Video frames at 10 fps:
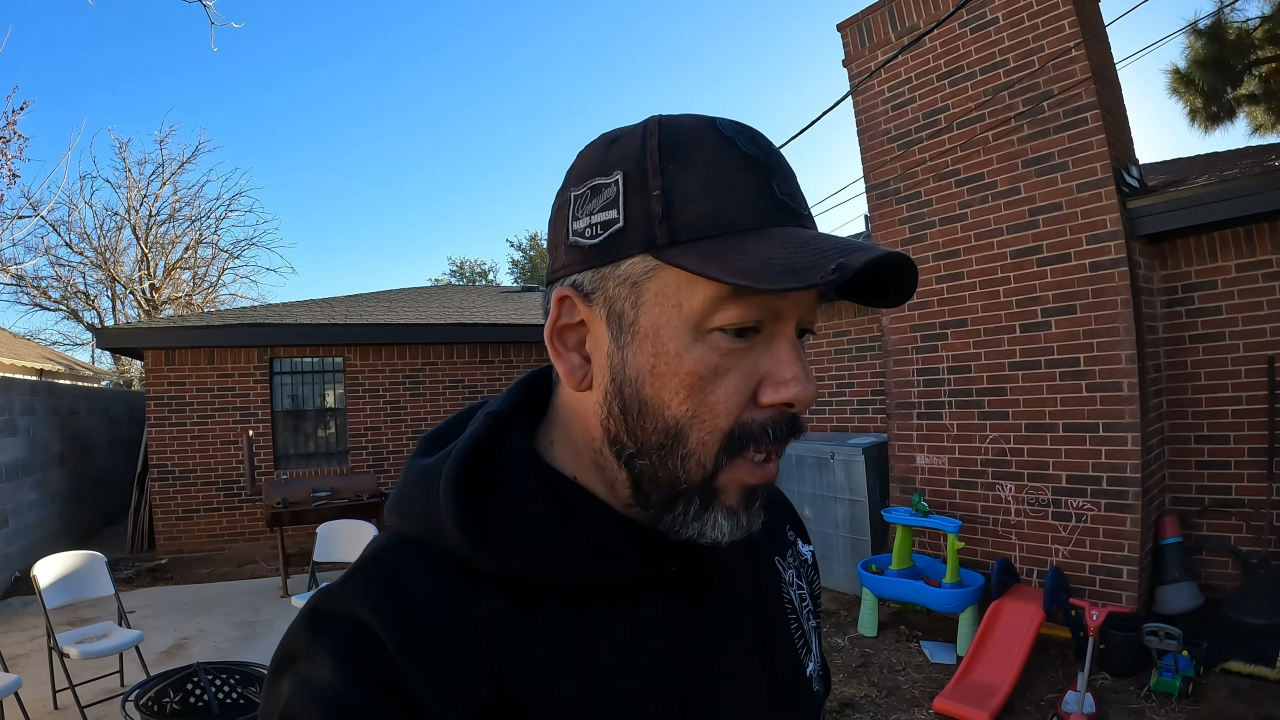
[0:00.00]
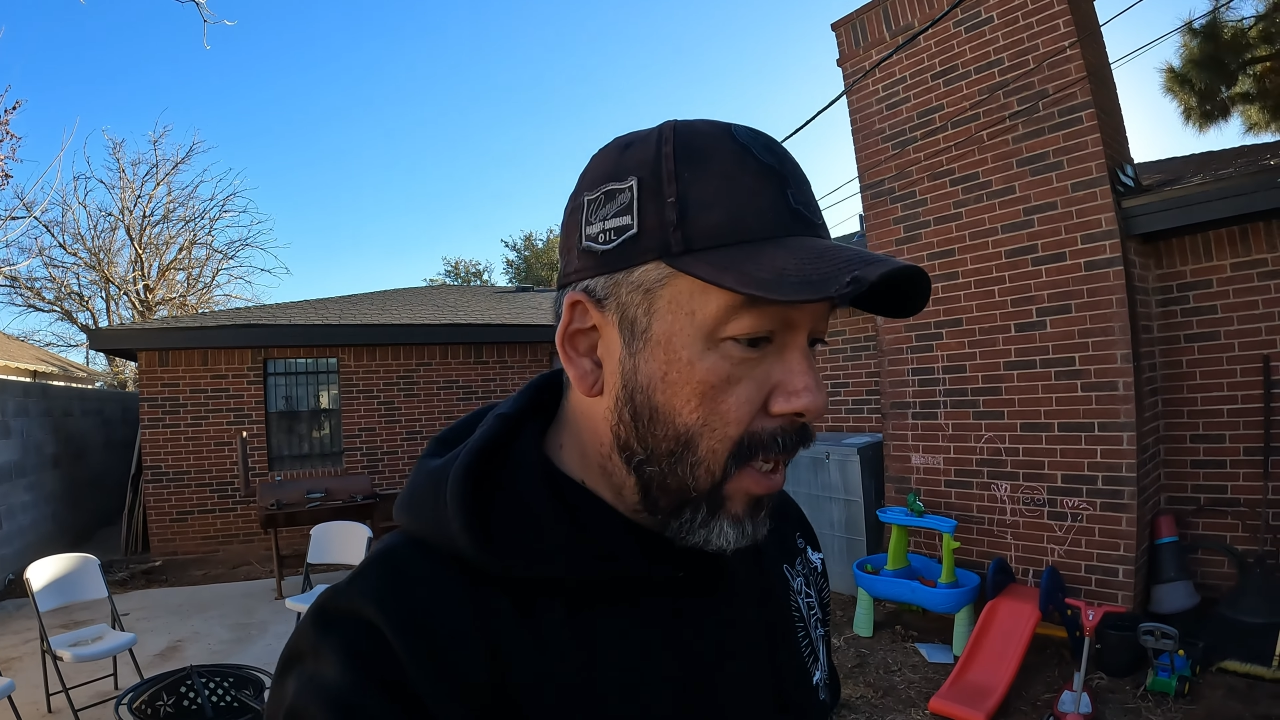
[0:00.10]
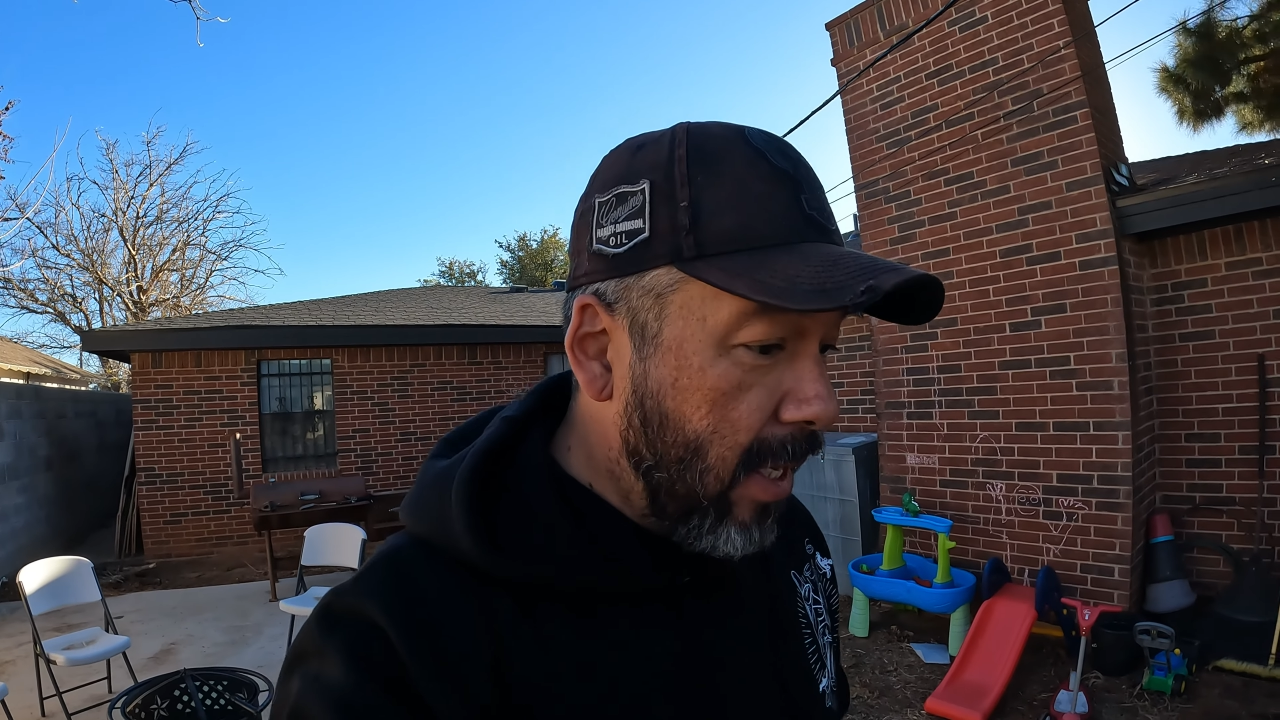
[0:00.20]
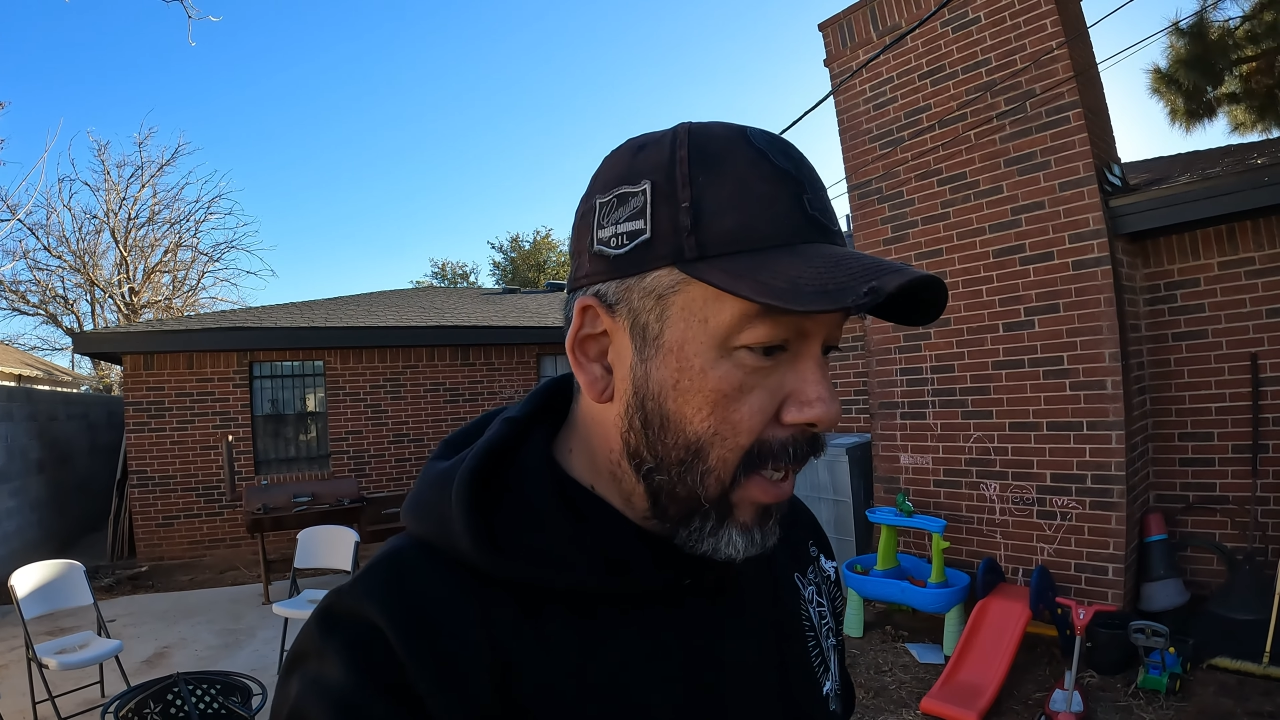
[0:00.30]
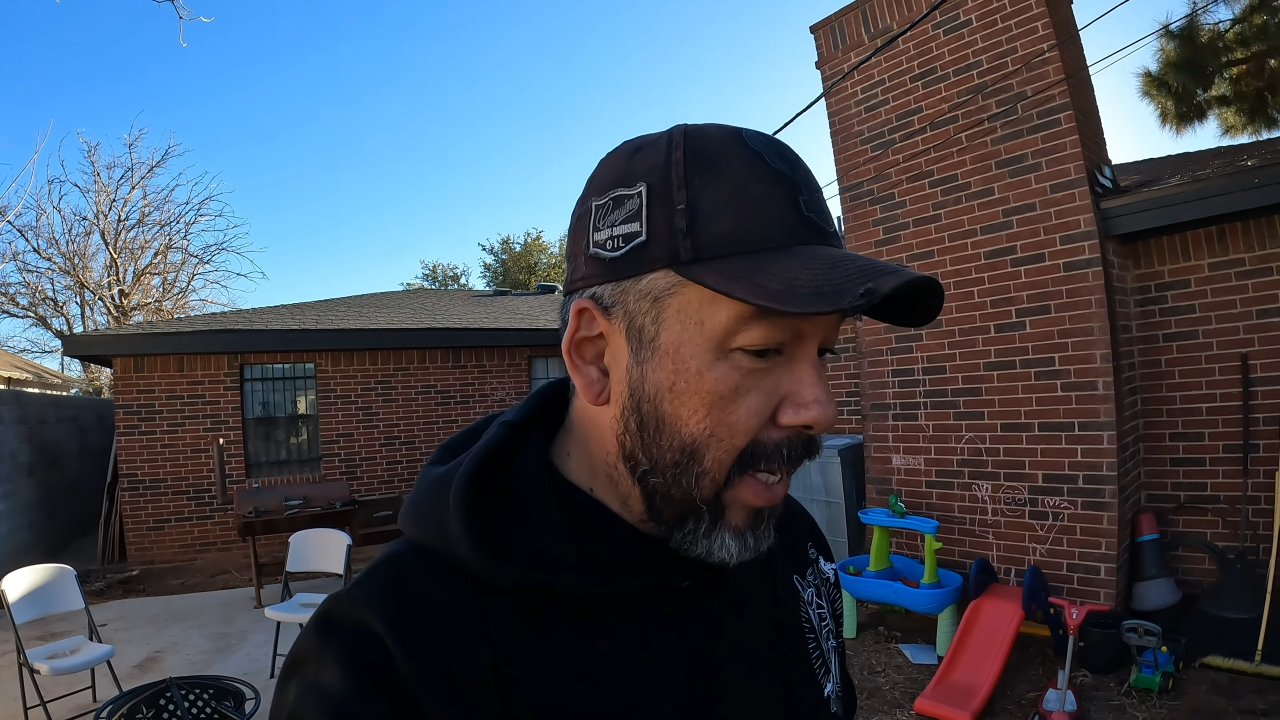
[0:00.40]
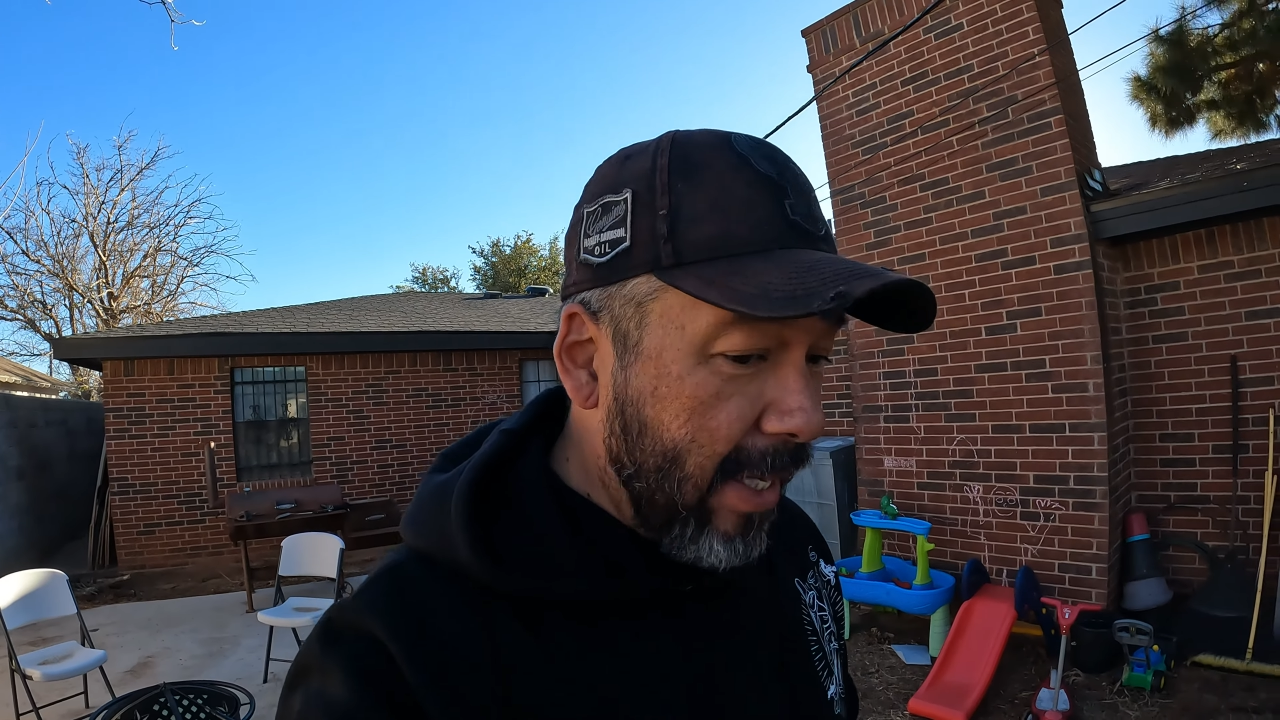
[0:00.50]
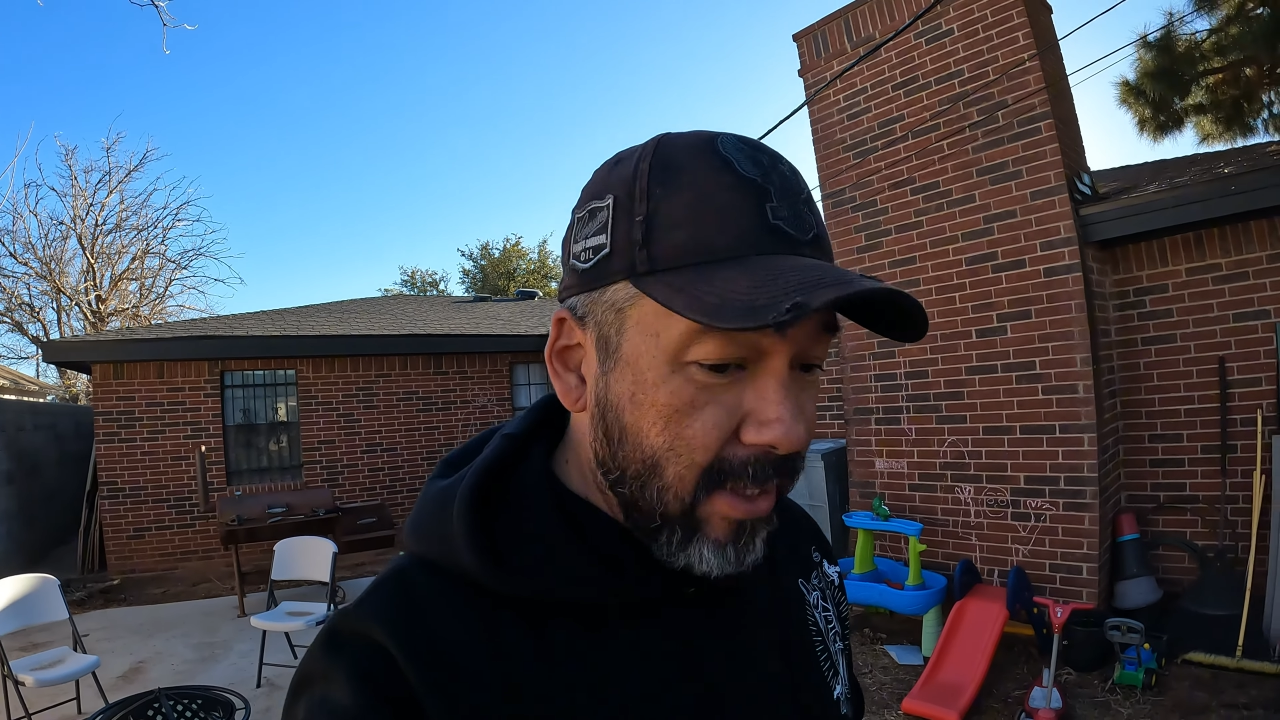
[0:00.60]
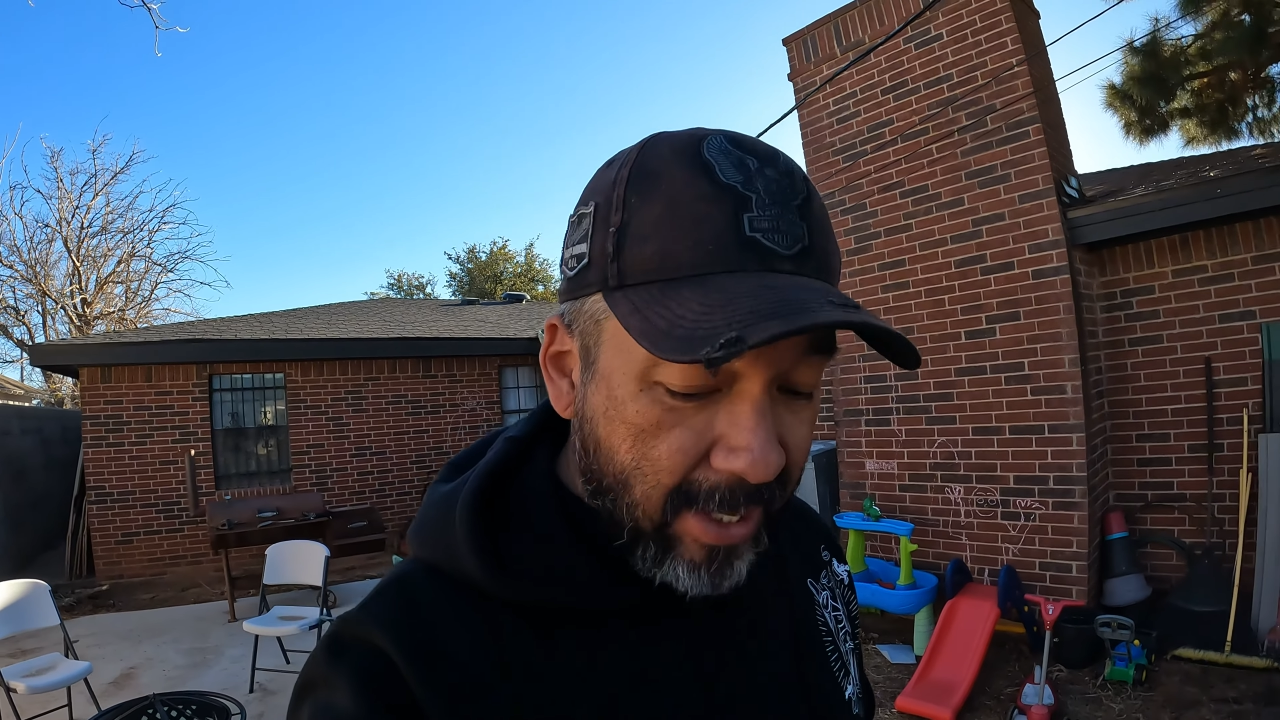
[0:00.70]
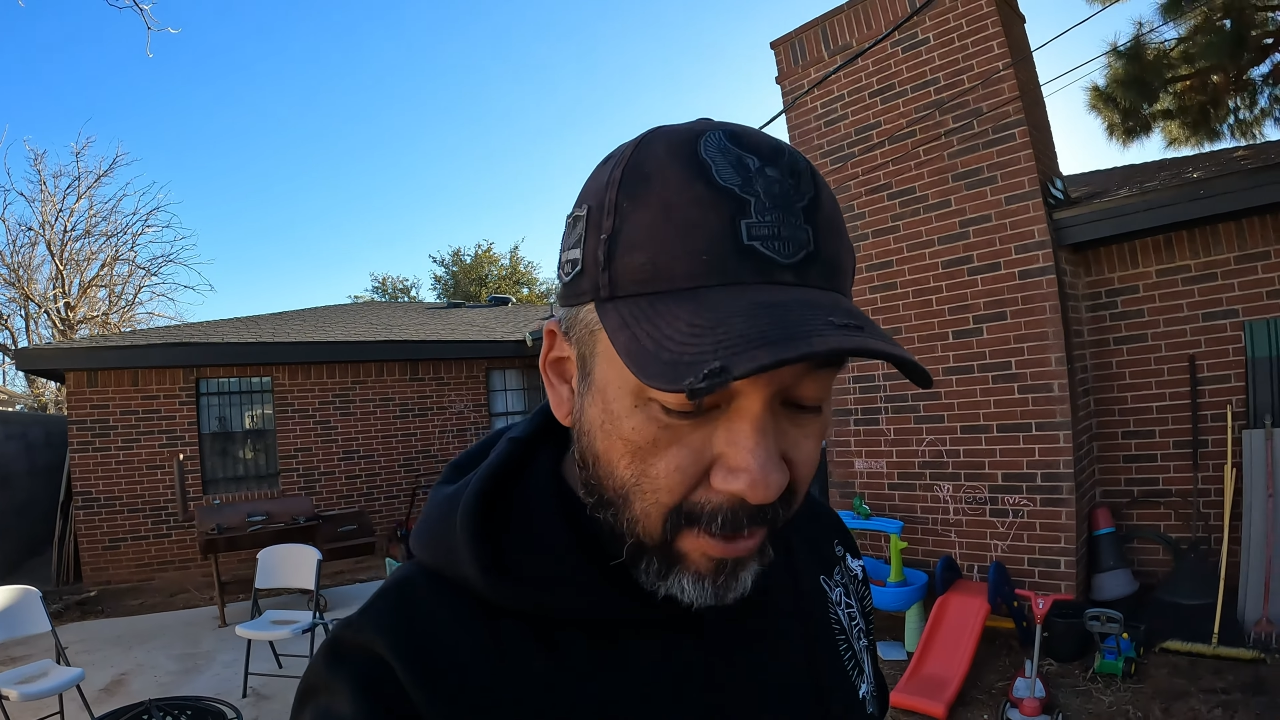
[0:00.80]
Like I said,